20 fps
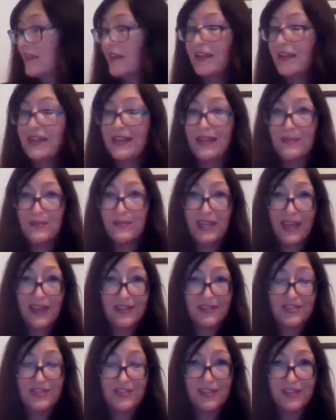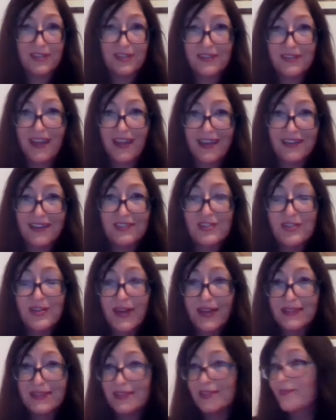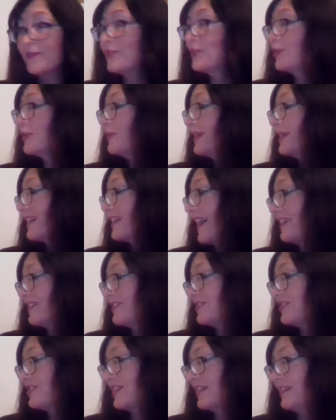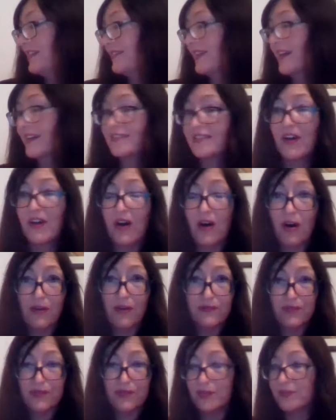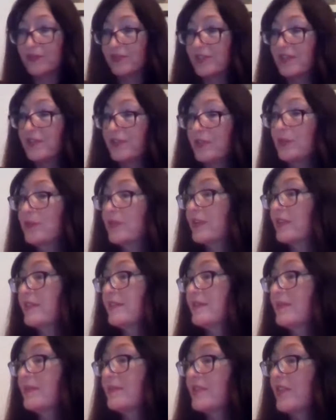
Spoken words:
elimination and transforming energy that's harmful to the organism.